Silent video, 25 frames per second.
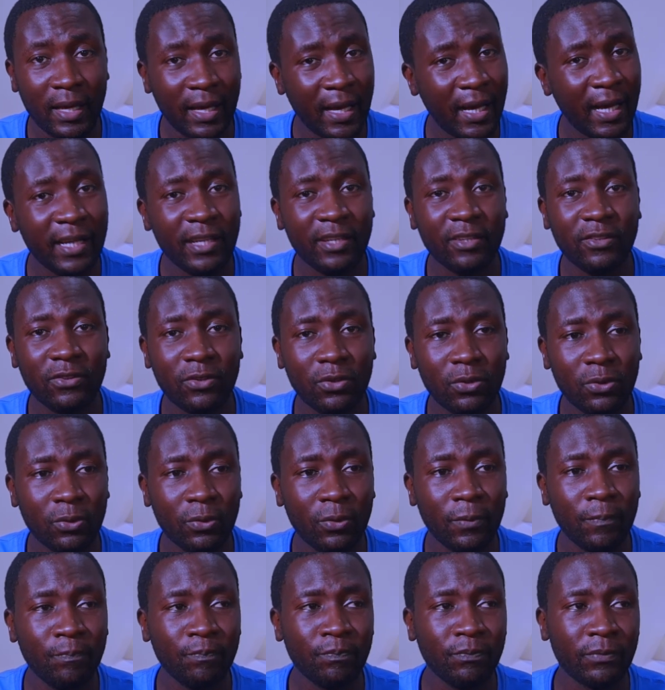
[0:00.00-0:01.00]
and it's
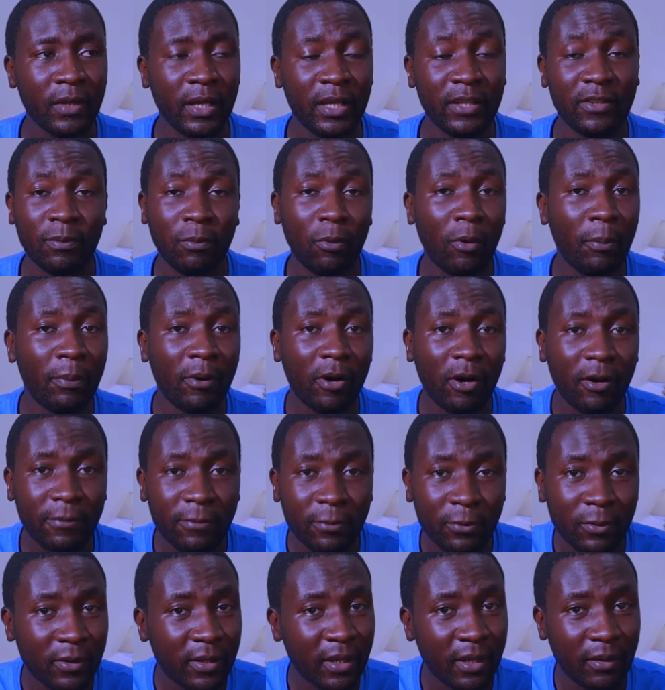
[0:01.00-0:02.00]
true. It's more
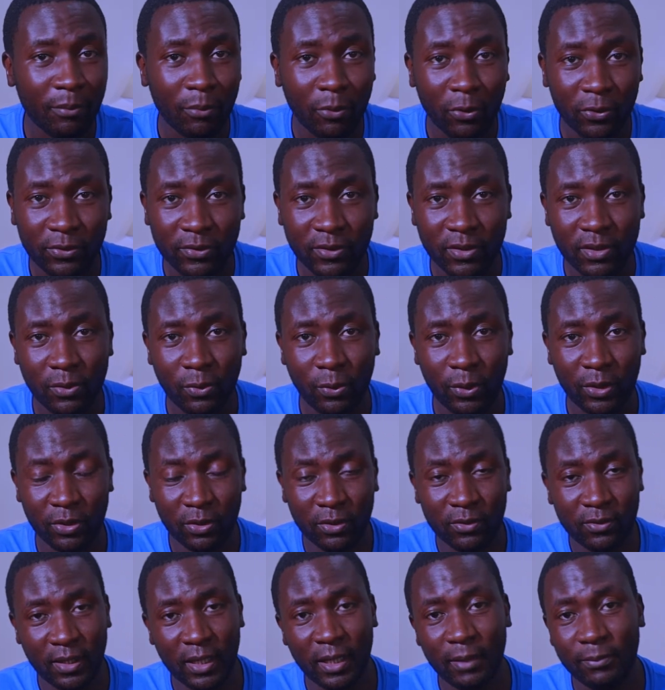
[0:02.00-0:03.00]
powerful than most
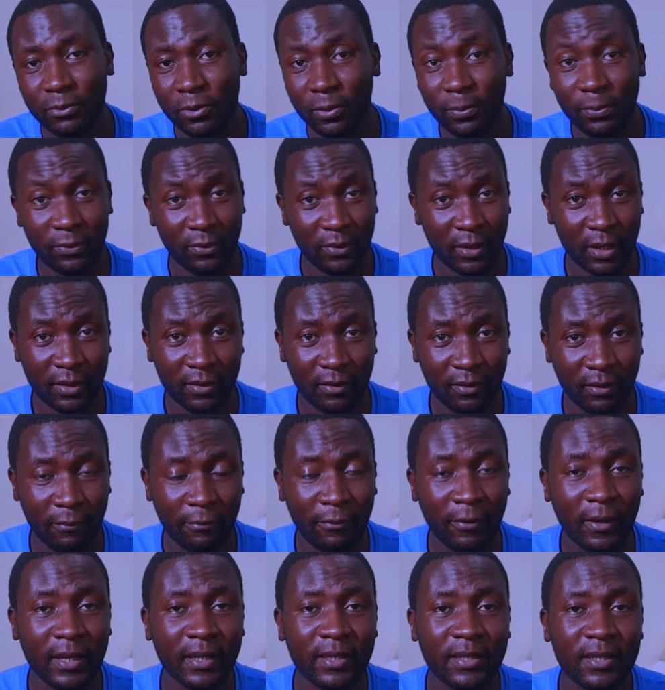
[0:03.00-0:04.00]
Windows laptops, that's a
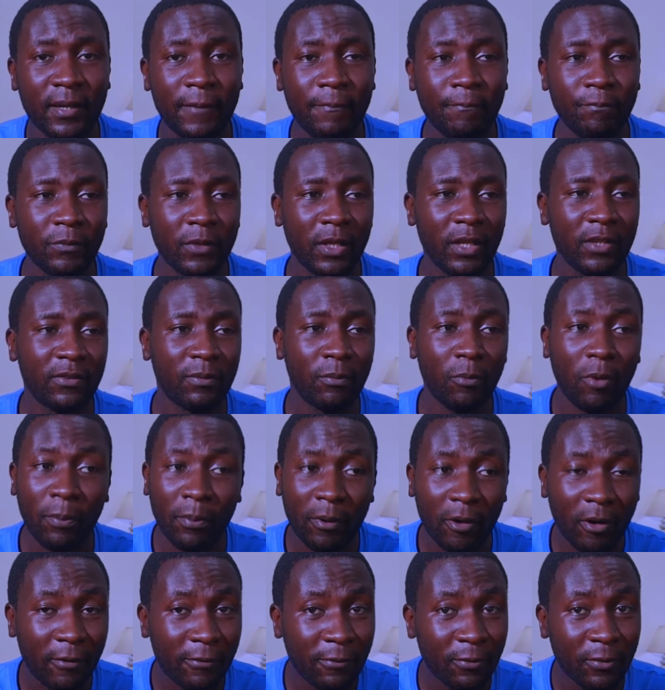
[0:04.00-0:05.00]
fact. It's more
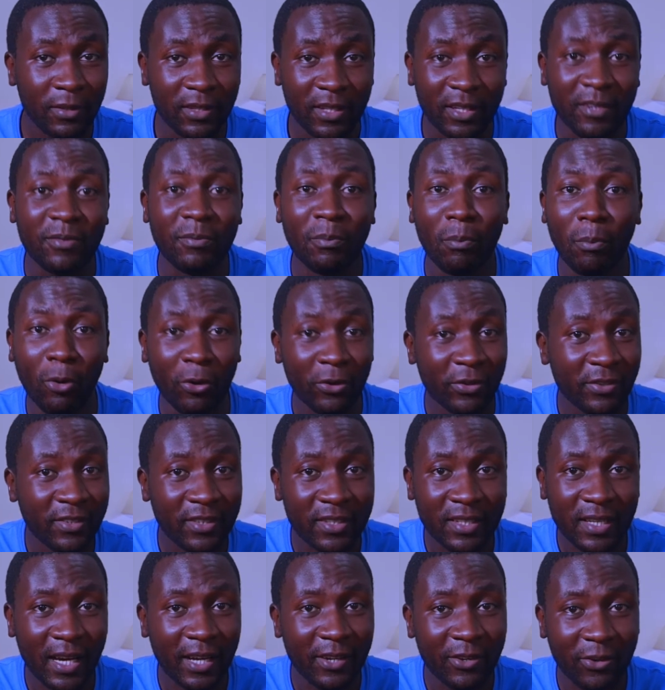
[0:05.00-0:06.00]
powerful than
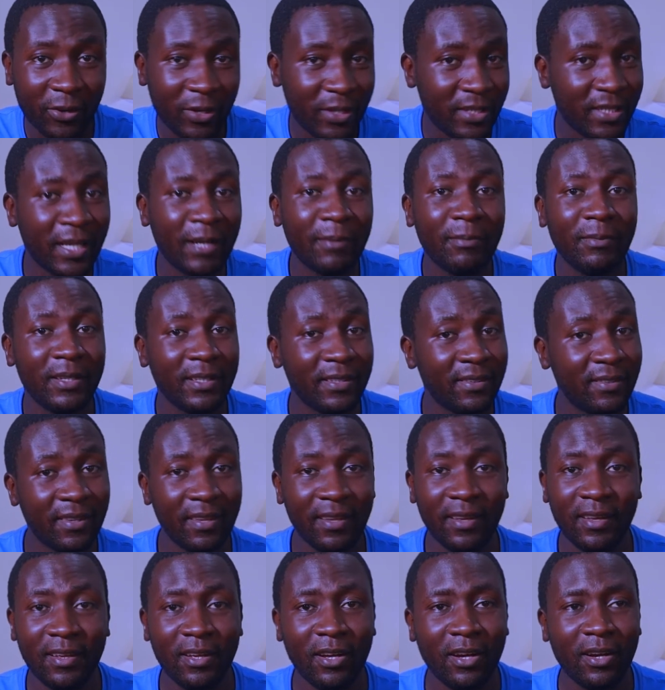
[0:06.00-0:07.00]
most Android tablets,
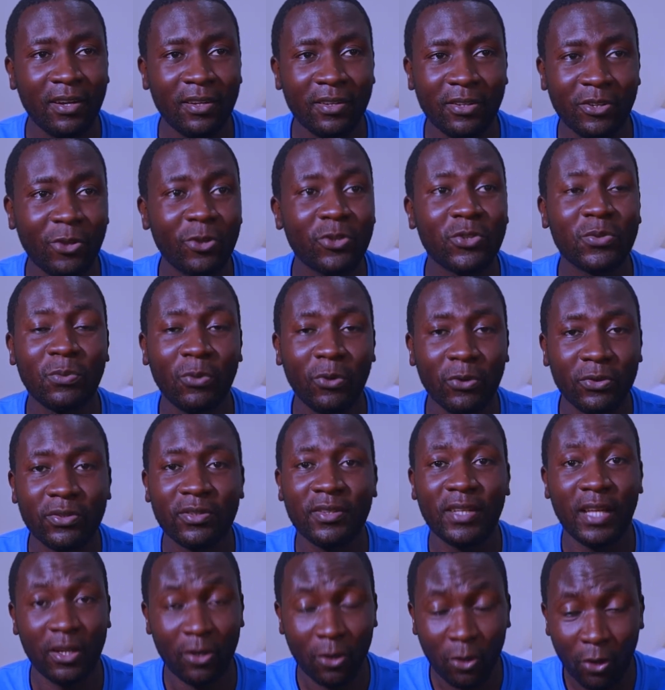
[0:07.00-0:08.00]
not most,
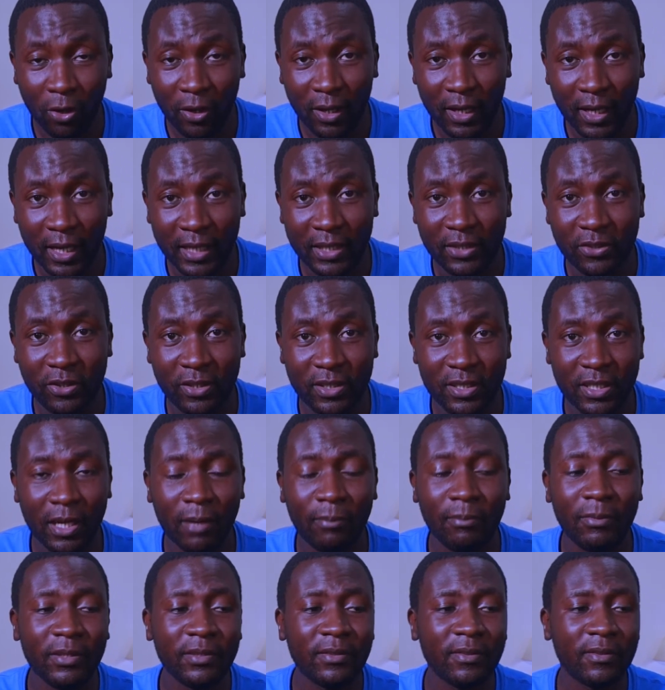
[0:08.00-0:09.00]
than all Android
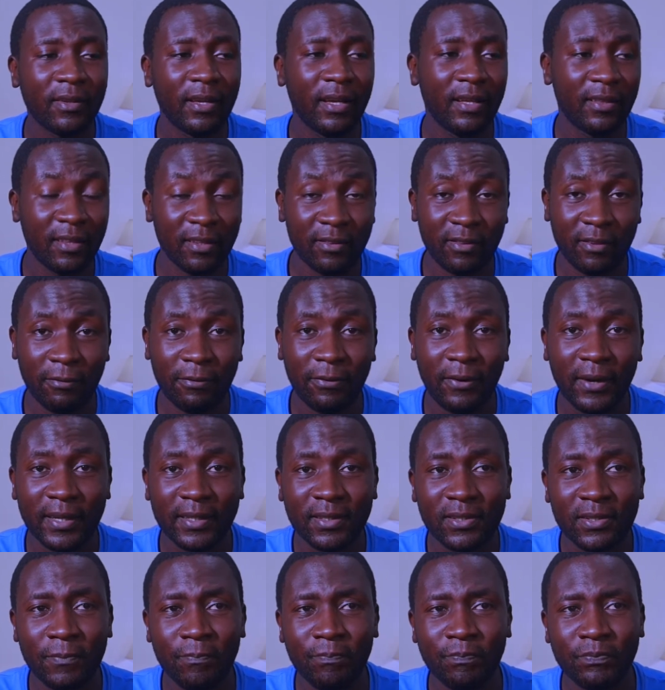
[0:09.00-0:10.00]
tablets, that's a
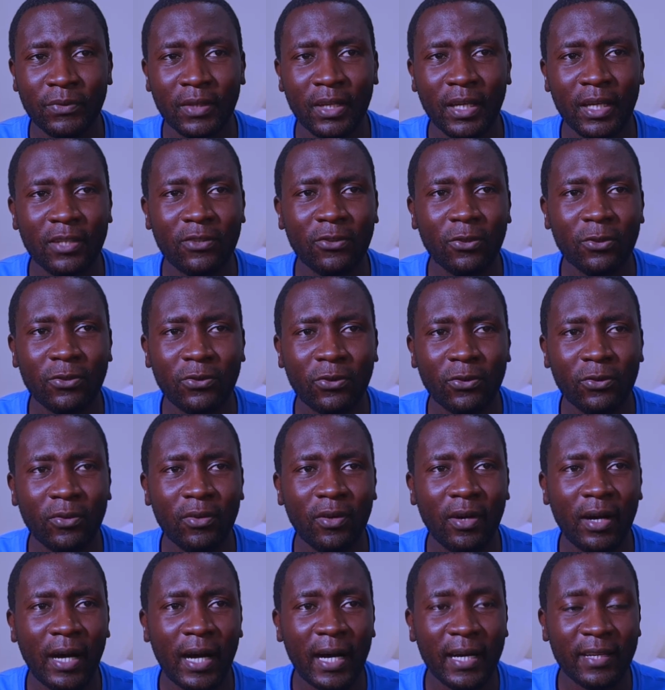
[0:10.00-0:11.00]
fact. It also
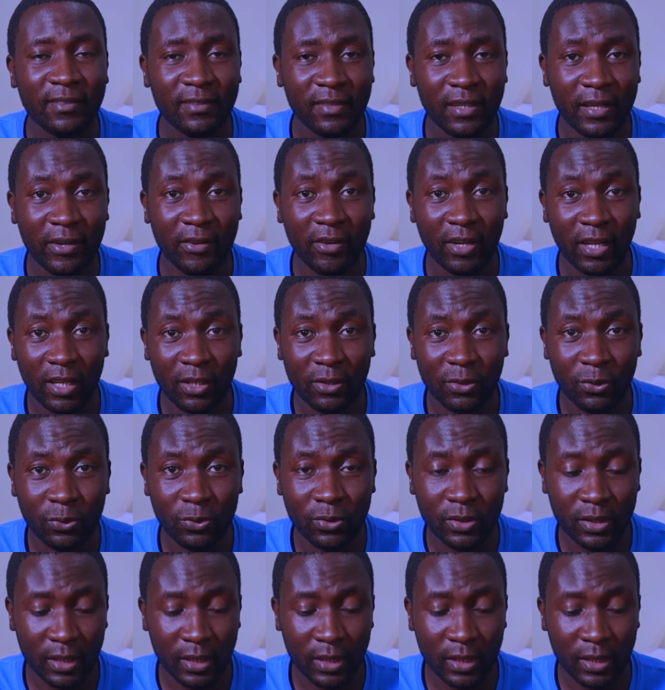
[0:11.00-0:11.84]
has a really good